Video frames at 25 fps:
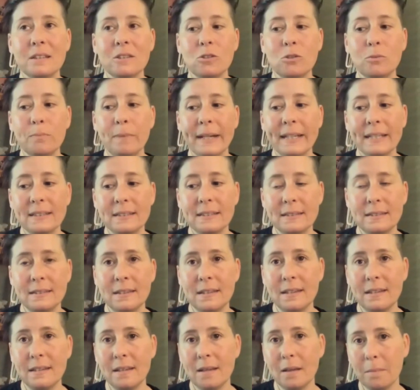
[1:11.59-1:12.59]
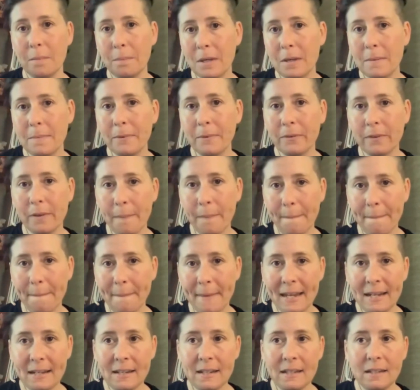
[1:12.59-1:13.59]
that you might see in people that
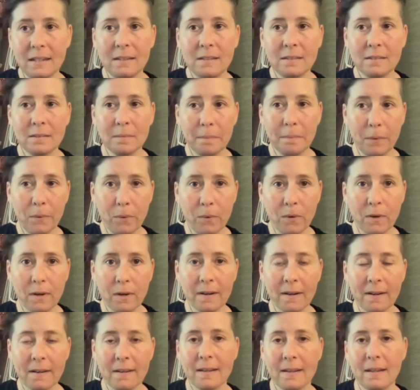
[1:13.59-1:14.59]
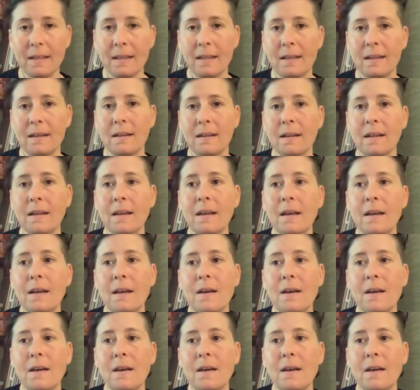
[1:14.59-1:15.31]
may need support in